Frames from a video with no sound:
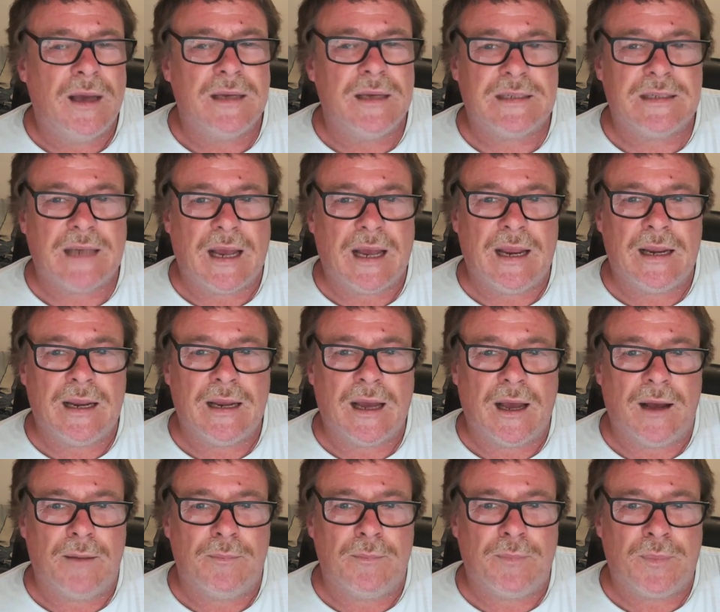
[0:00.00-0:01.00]
saying
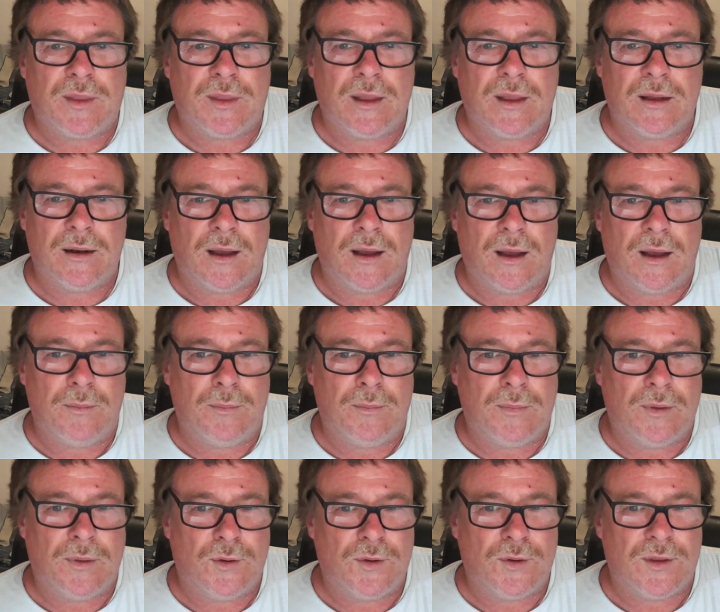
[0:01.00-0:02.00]
um, that
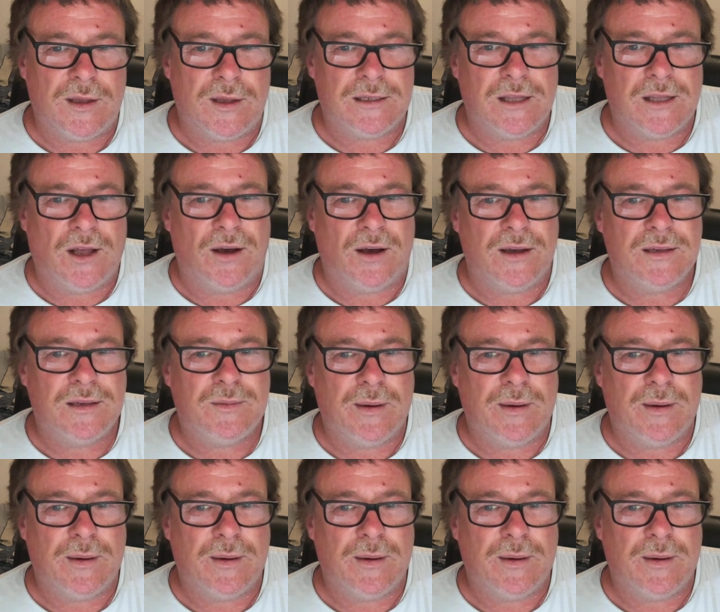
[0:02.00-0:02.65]
um, all these lies.